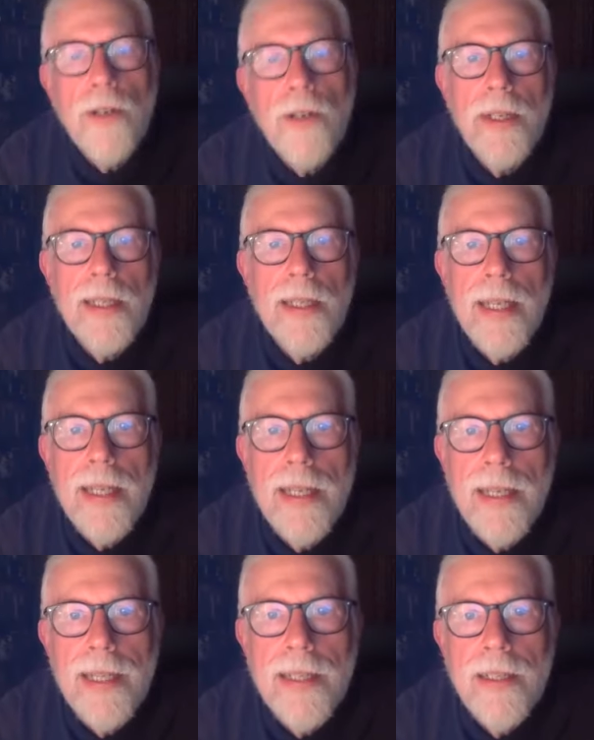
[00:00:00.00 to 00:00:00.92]

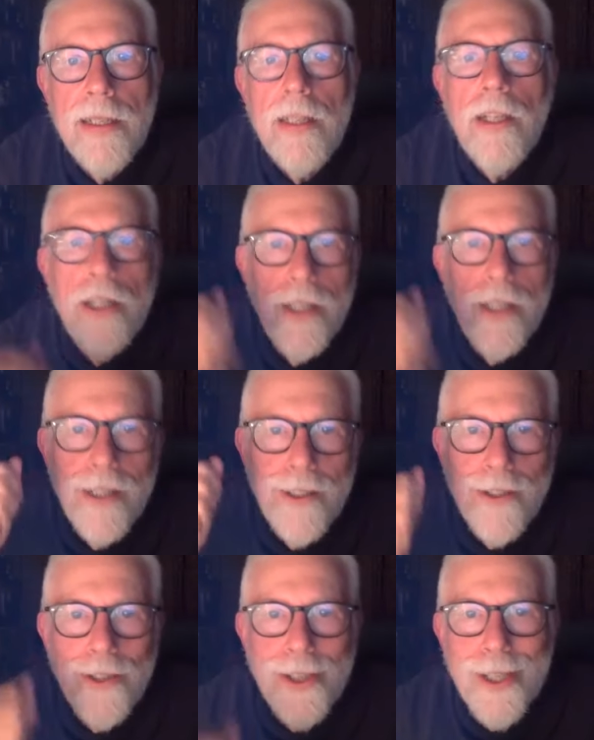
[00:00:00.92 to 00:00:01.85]
currently in,
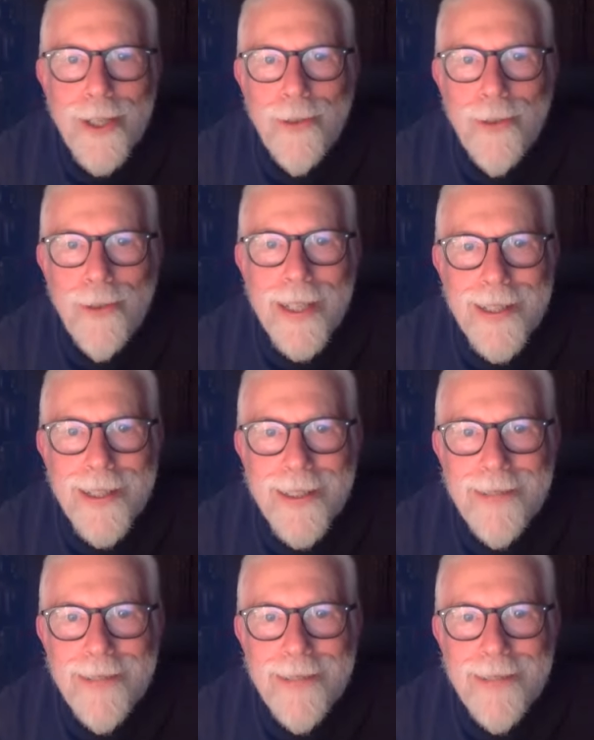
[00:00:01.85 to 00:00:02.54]
do it.